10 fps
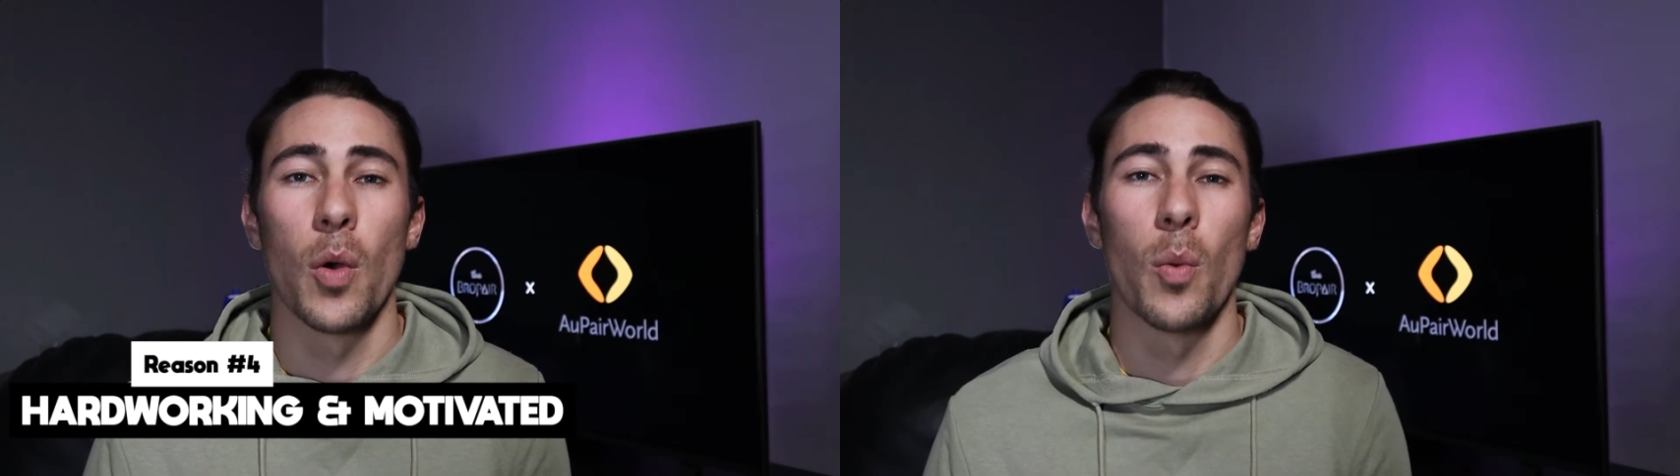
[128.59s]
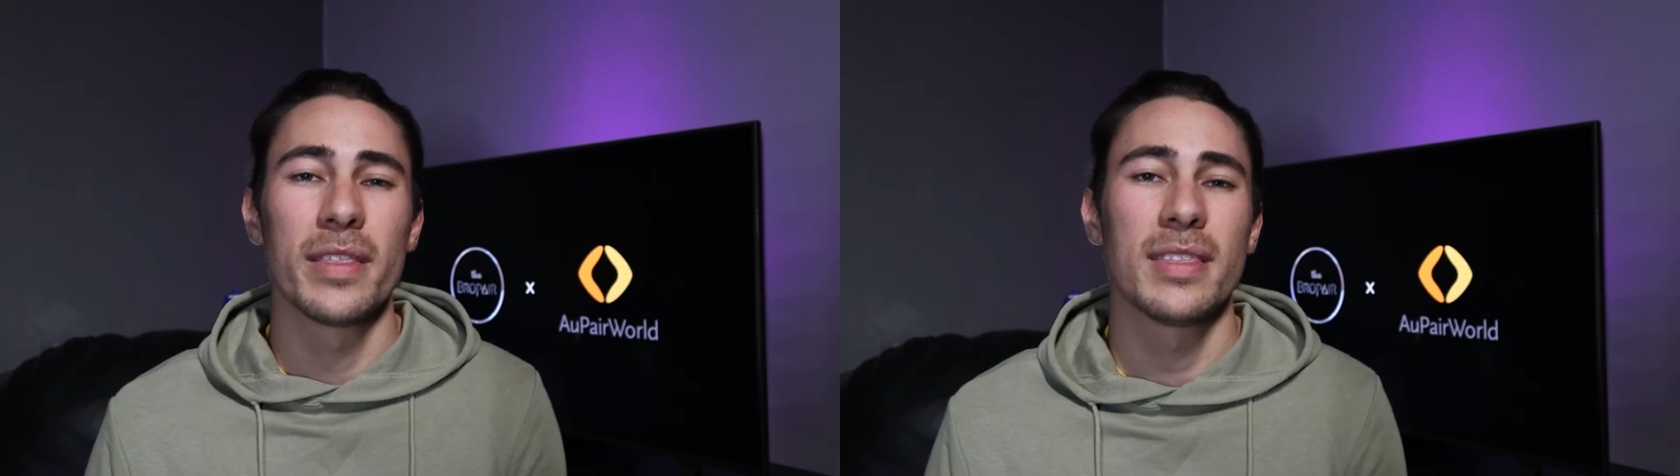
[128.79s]

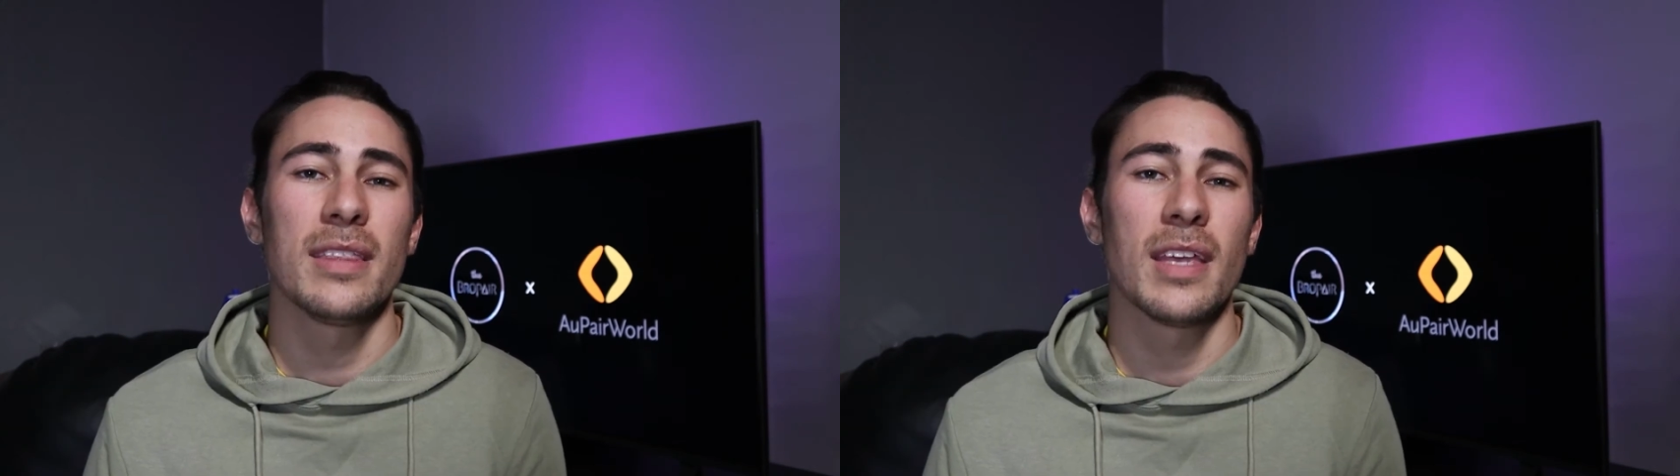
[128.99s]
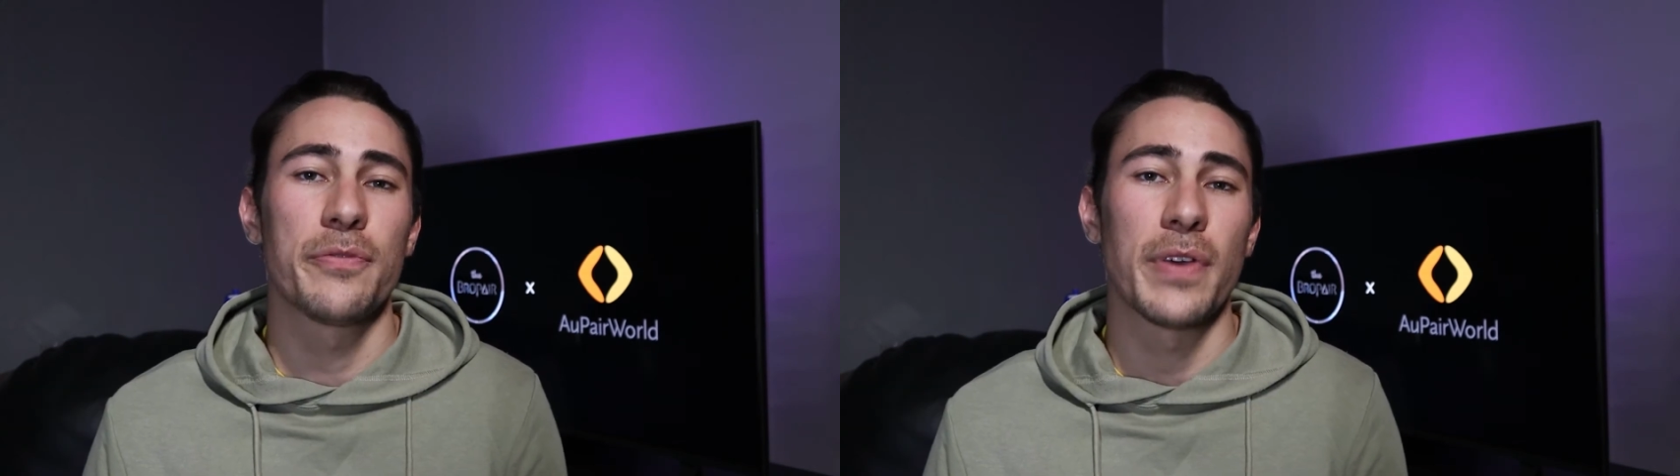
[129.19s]
One
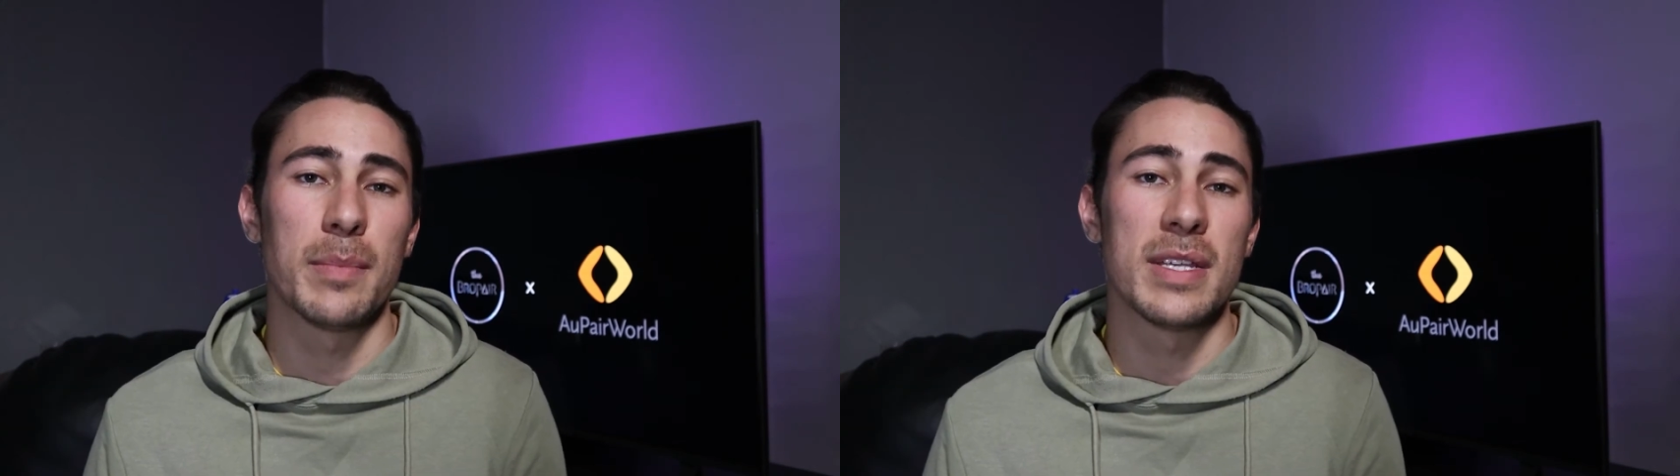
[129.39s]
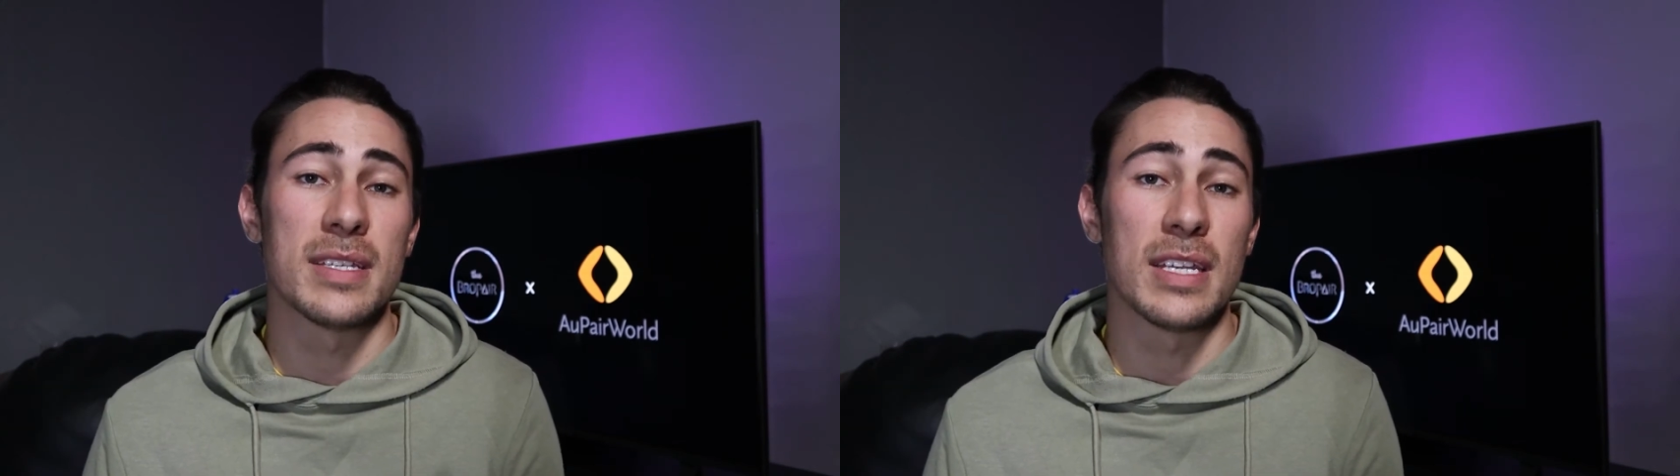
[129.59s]
thing that
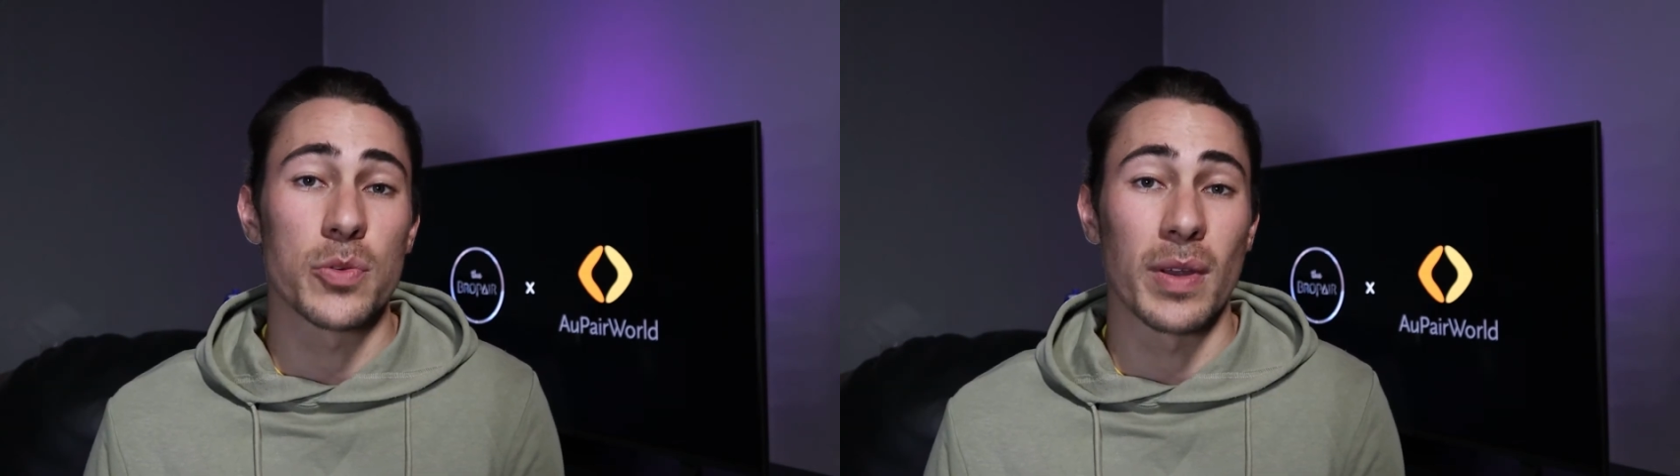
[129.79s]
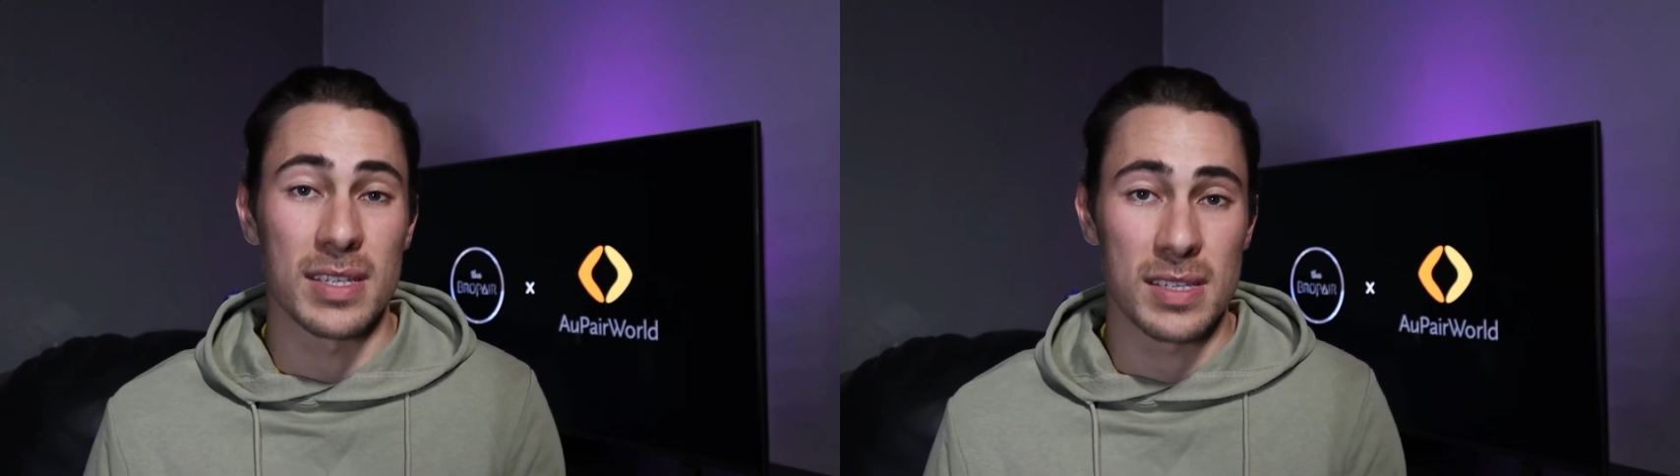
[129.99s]
families need
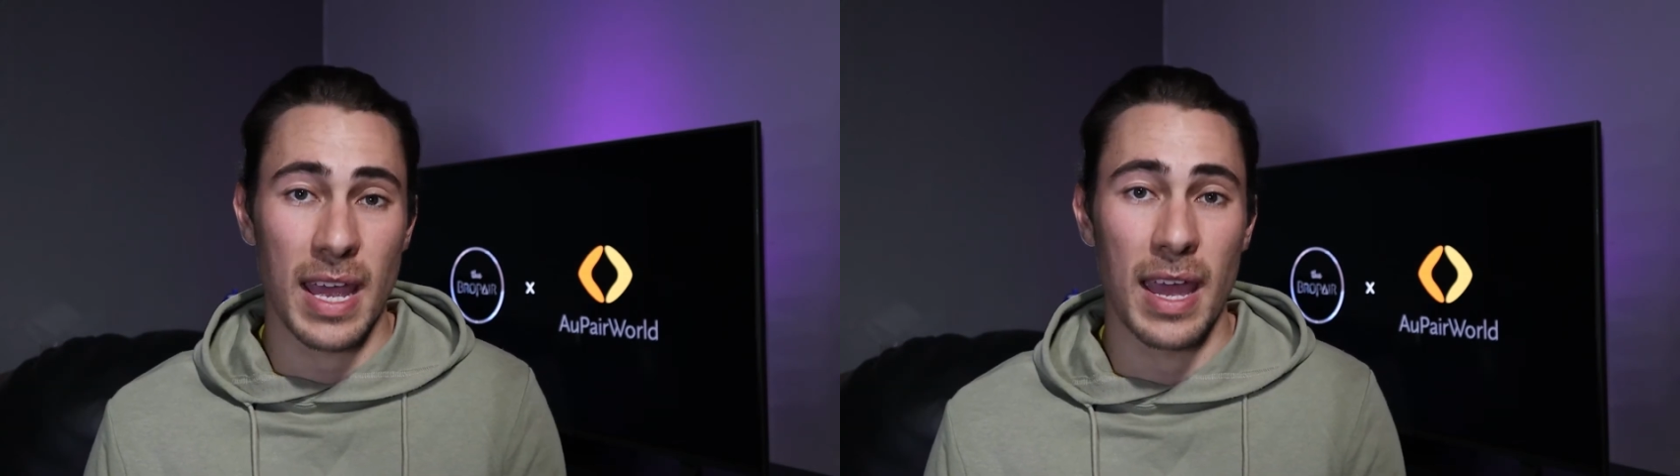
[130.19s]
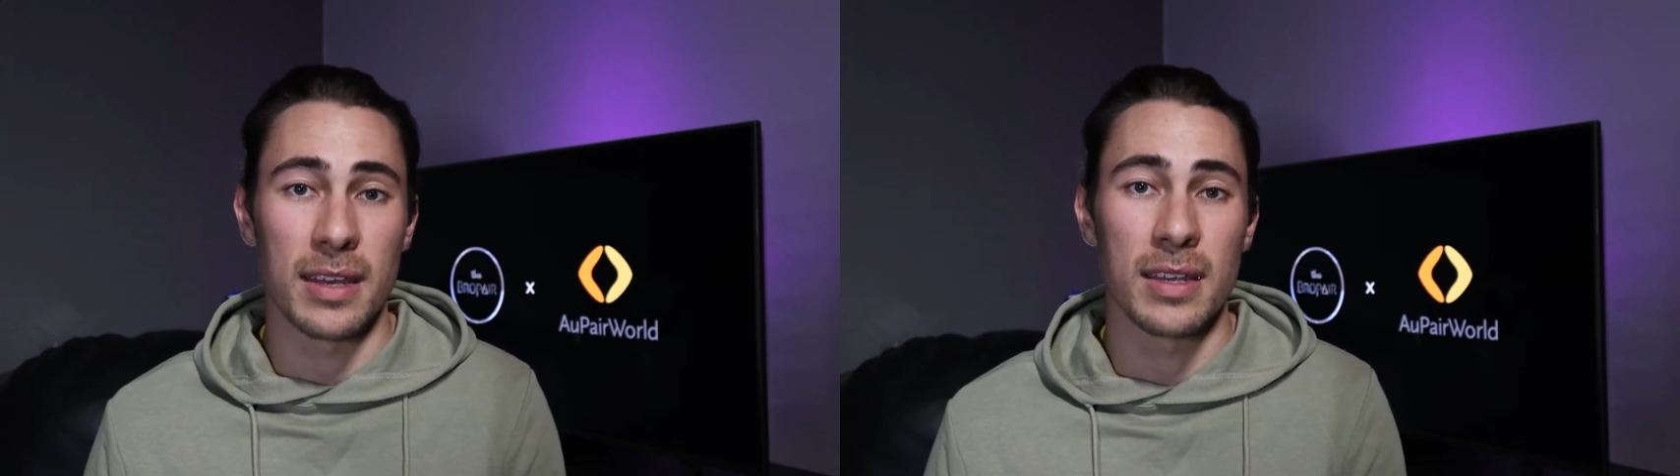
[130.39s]
to
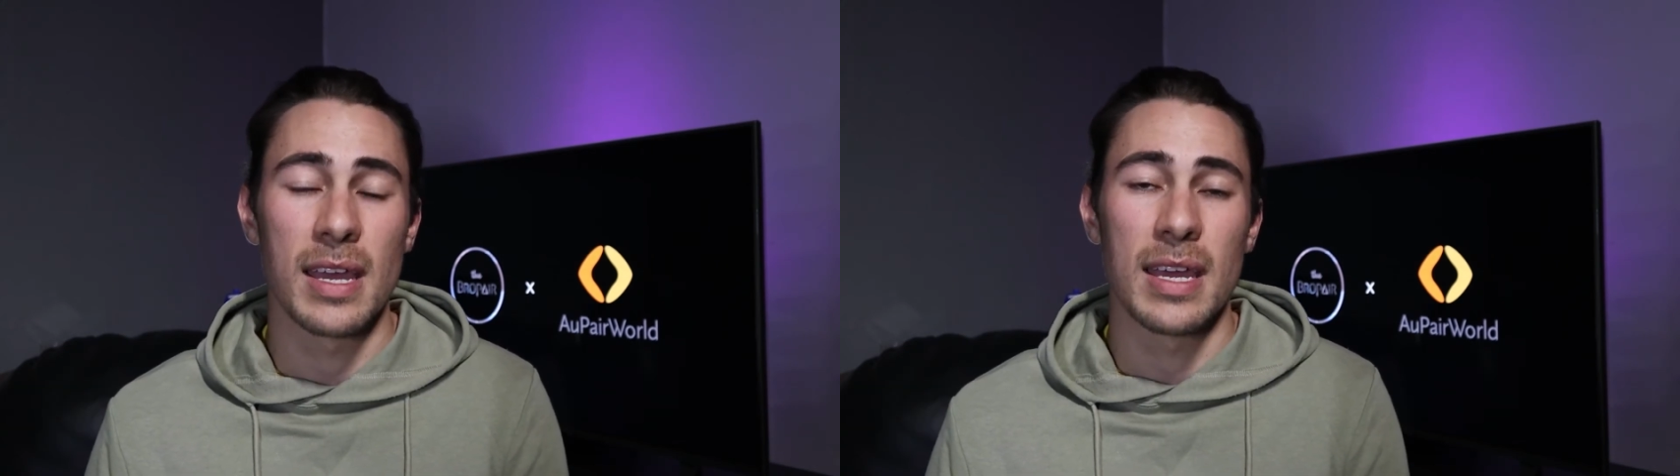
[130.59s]
understand